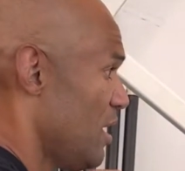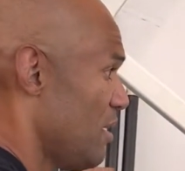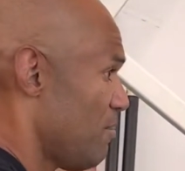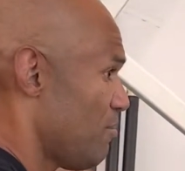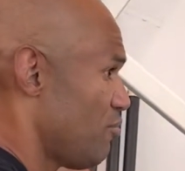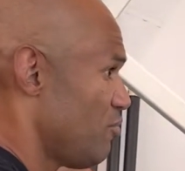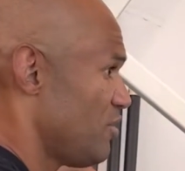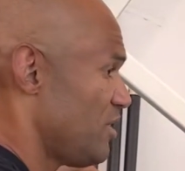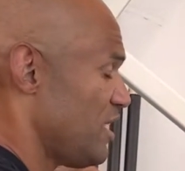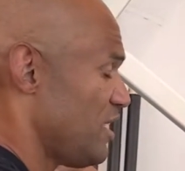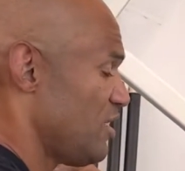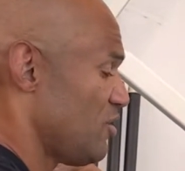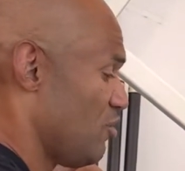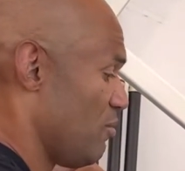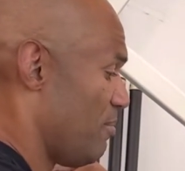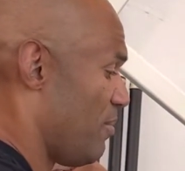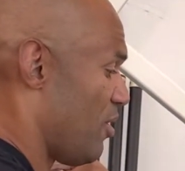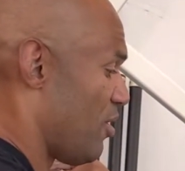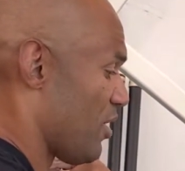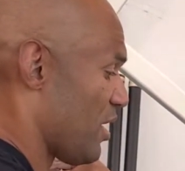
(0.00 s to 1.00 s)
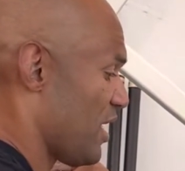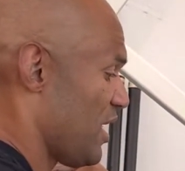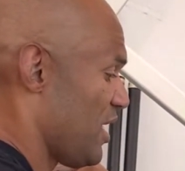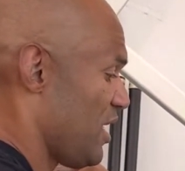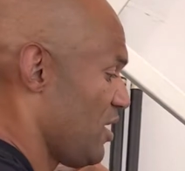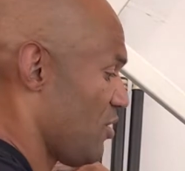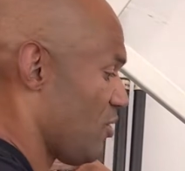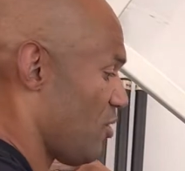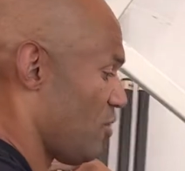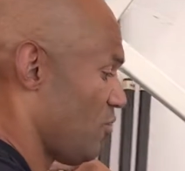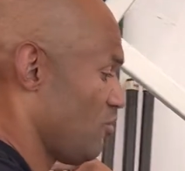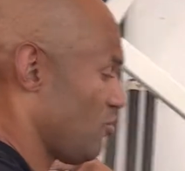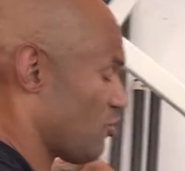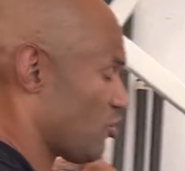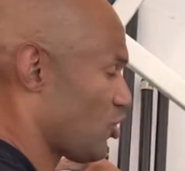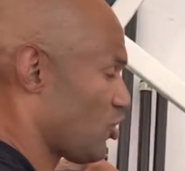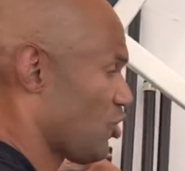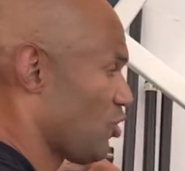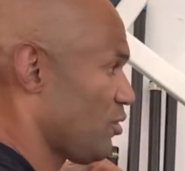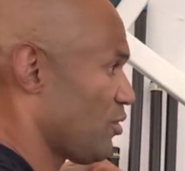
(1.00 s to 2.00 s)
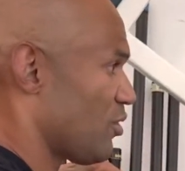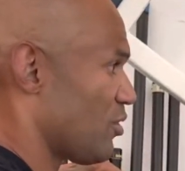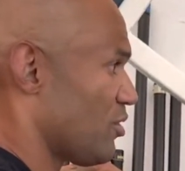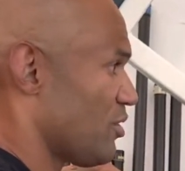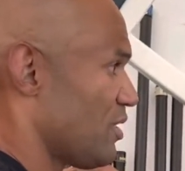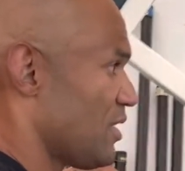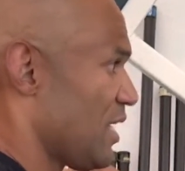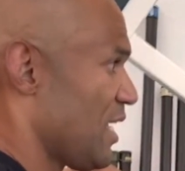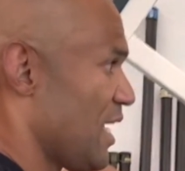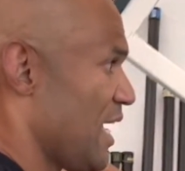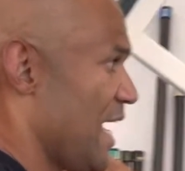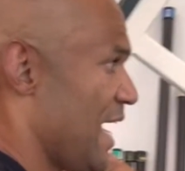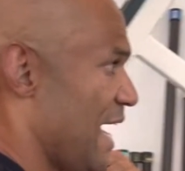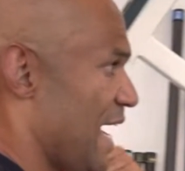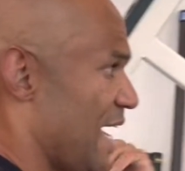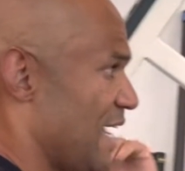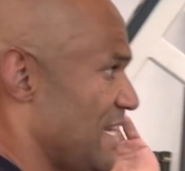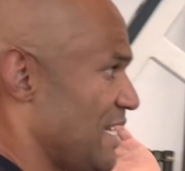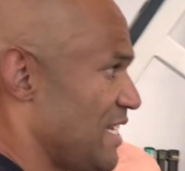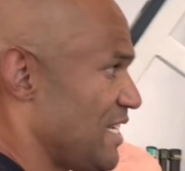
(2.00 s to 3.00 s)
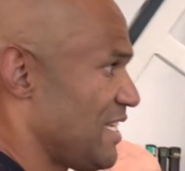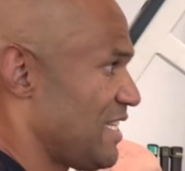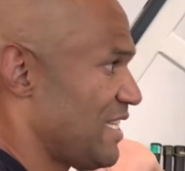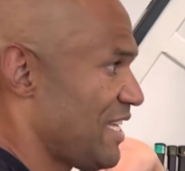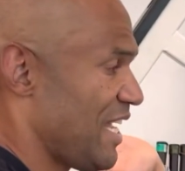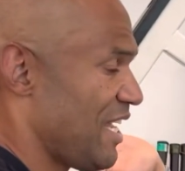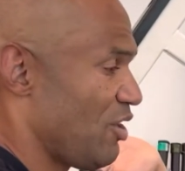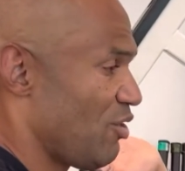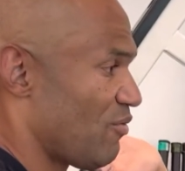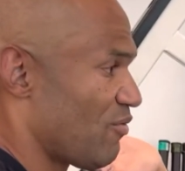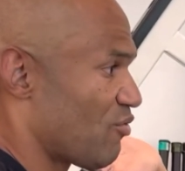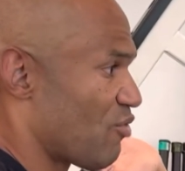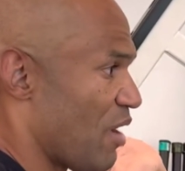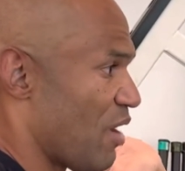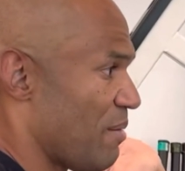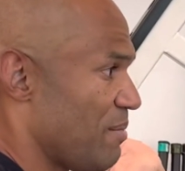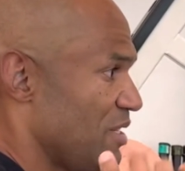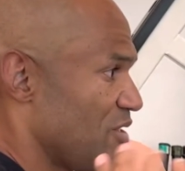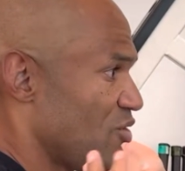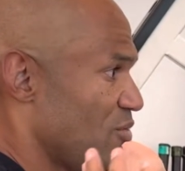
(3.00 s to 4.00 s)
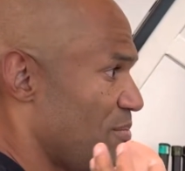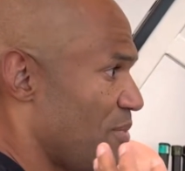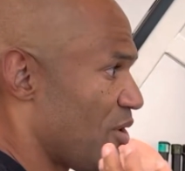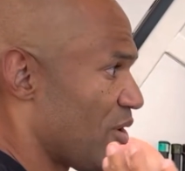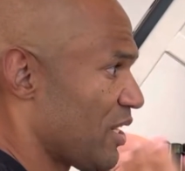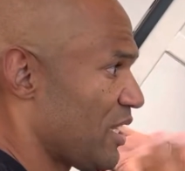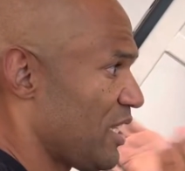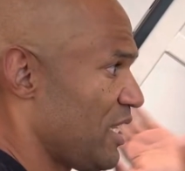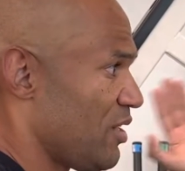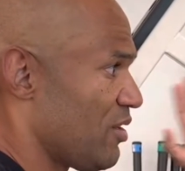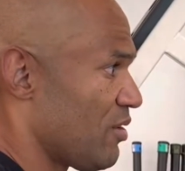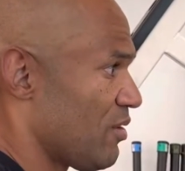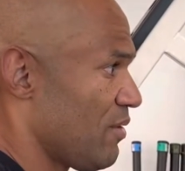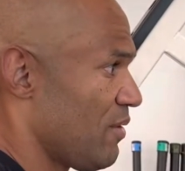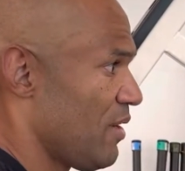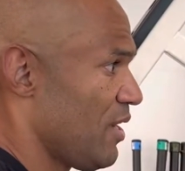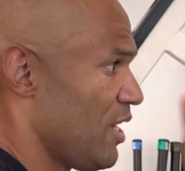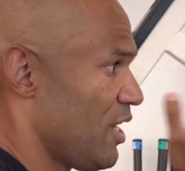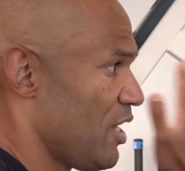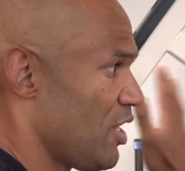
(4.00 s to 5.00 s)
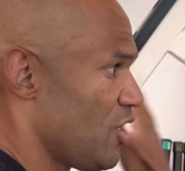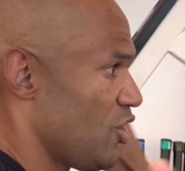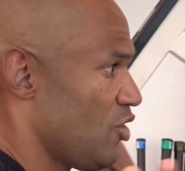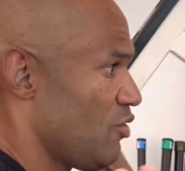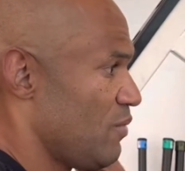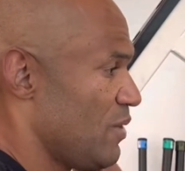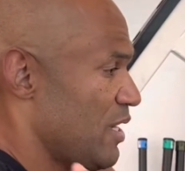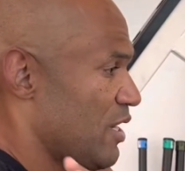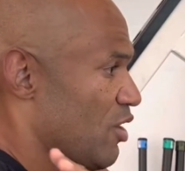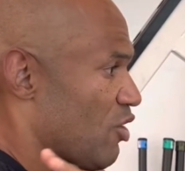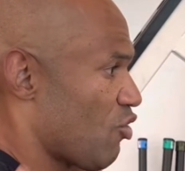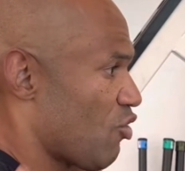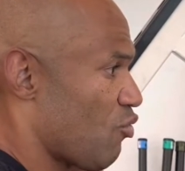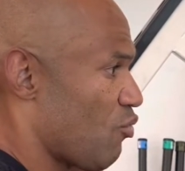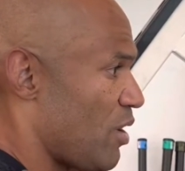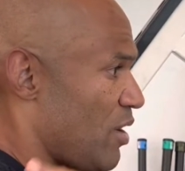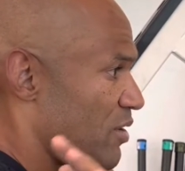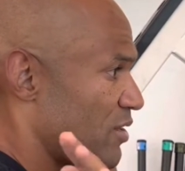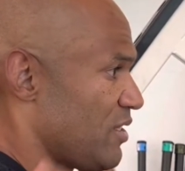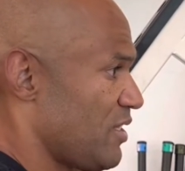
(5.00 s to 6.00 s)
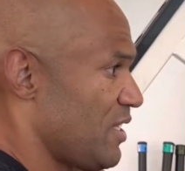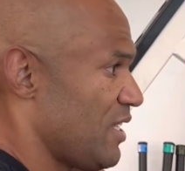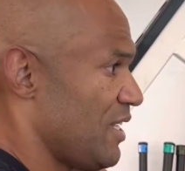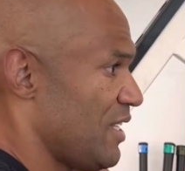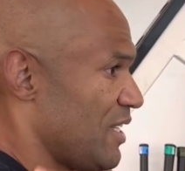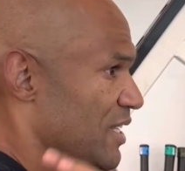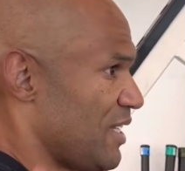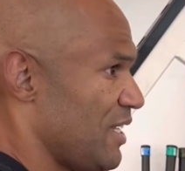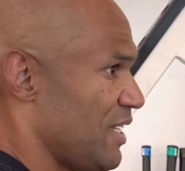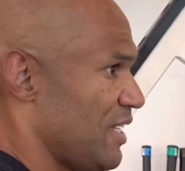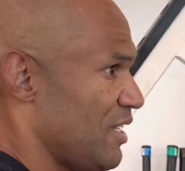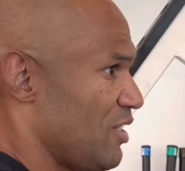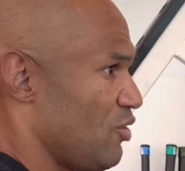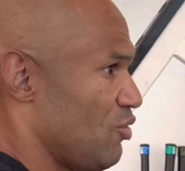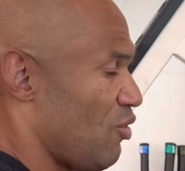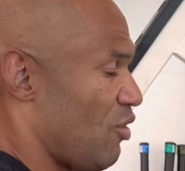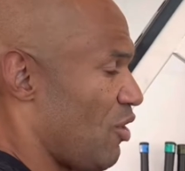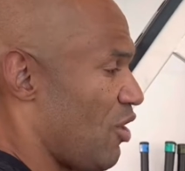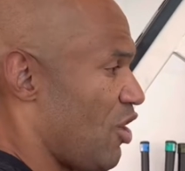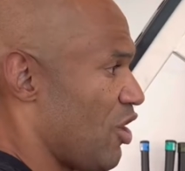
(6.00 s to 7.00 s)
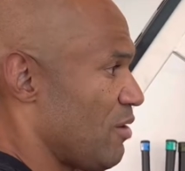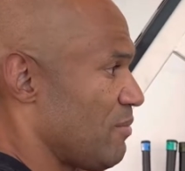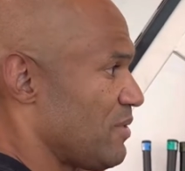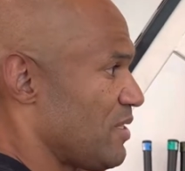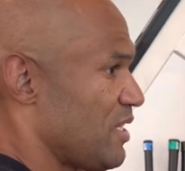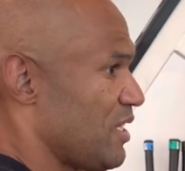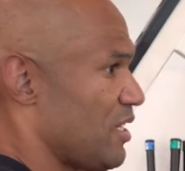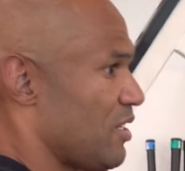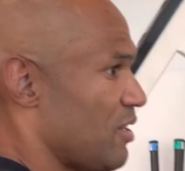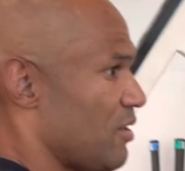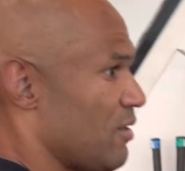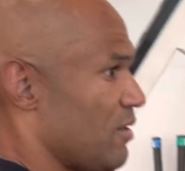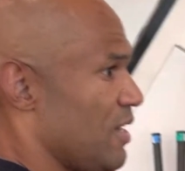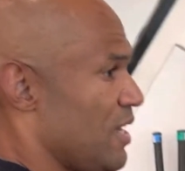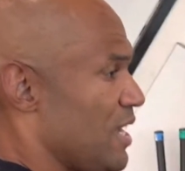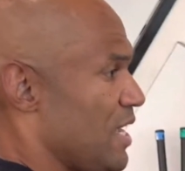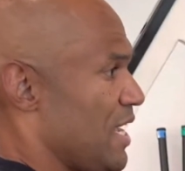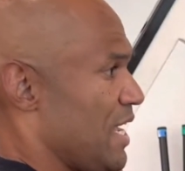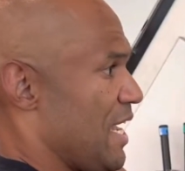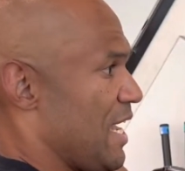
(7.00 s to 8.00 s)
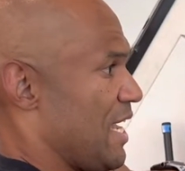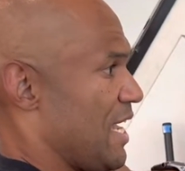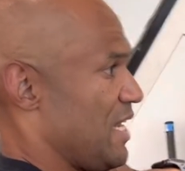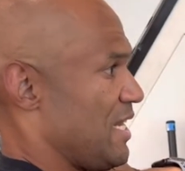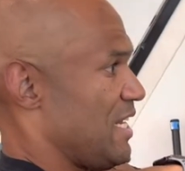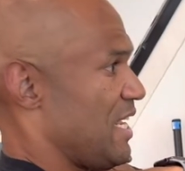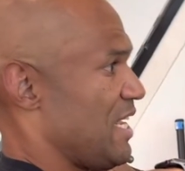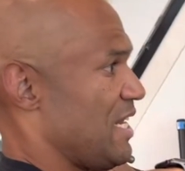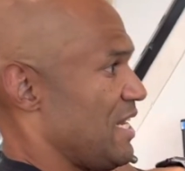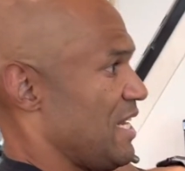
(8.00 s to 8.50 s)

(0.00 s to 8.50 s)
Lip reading: putting the bar here on your shoulders, and instead of grabbing the bar here, you will cross your arms here and then